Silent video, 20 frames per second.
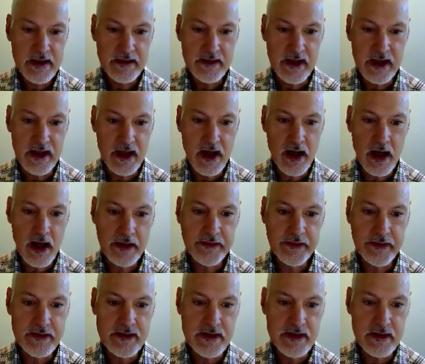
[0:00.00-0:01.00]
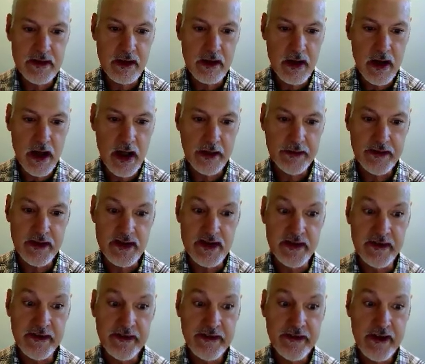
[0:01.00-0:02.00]
The
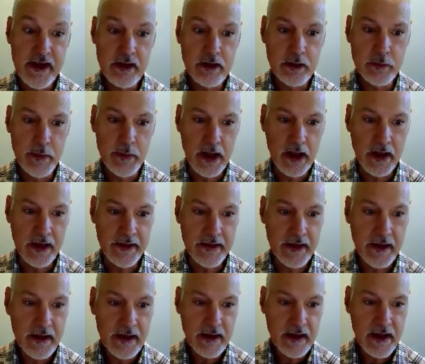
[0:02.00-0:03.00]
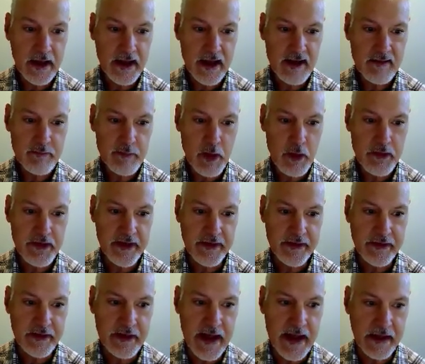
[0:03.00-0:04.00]
oxygen-oxygen single bond, I have both
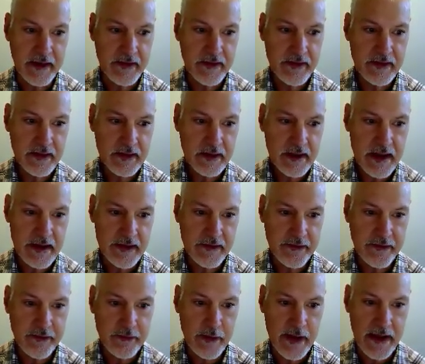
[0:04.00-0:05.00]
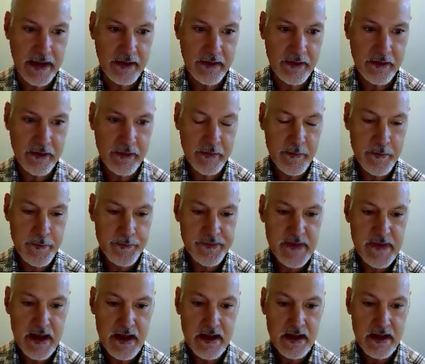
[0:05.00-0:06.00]
its length and its strength.
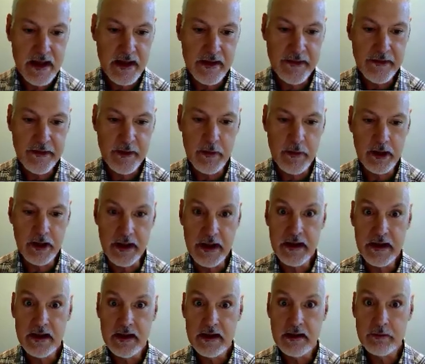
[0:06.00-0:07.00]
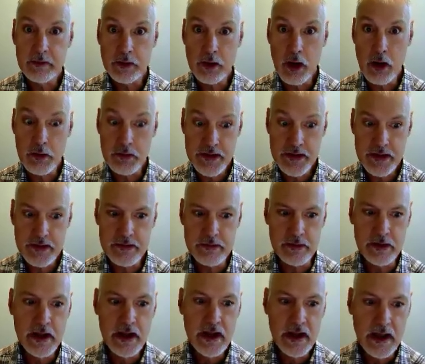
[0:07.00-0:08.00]
And similarly, for
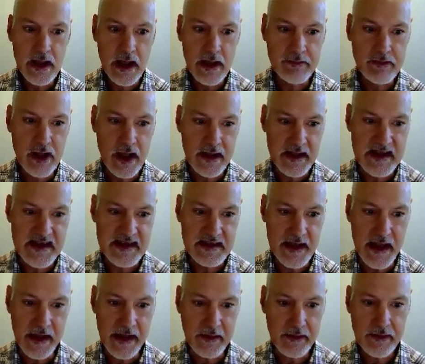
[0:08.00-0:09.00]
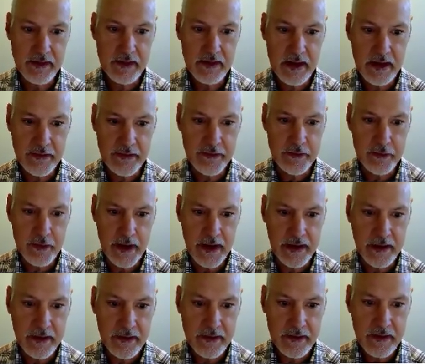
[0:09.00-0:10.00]
O2, I've got its length and
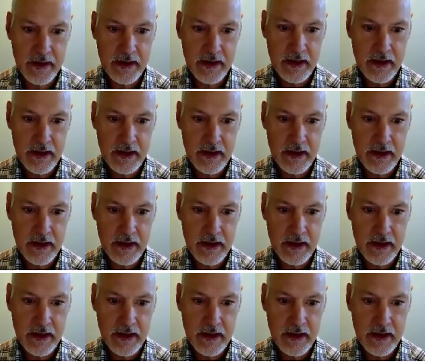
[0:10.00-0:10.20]
strength.